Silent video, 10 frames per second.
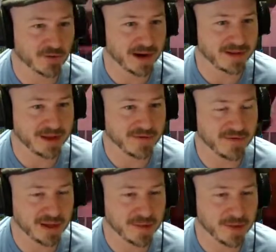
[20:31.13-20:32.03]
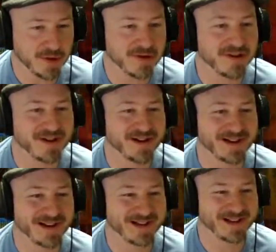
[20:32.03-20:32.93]
readily available.
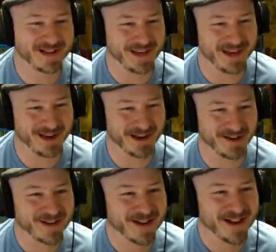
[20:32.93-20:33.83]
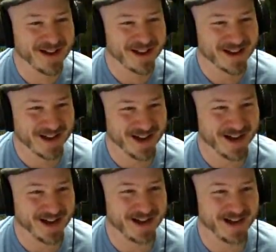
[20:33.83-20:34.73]
You know,
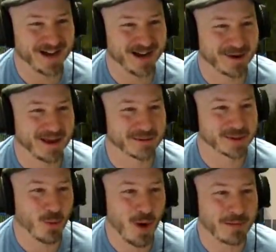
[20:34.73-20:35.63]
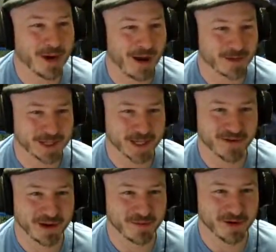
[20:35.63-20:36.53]
I probably have some webcomic stuff
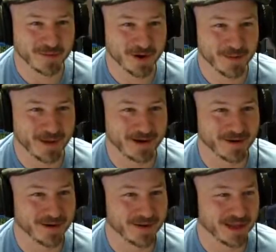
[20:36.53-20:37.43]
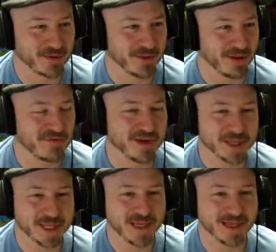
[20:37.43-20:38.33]
I could put up there, but I don't know that that really
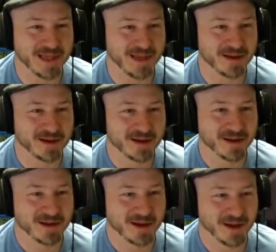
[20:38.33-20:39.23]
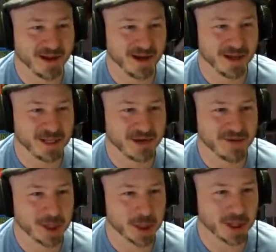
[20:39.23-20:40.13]
fits in the
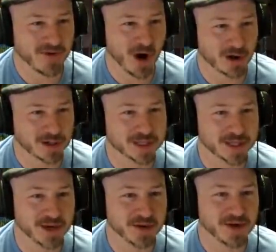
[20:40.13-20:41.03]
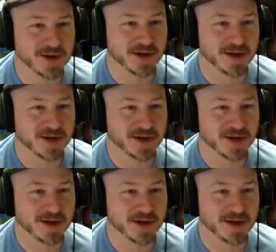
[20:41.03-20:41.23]
definition of art. So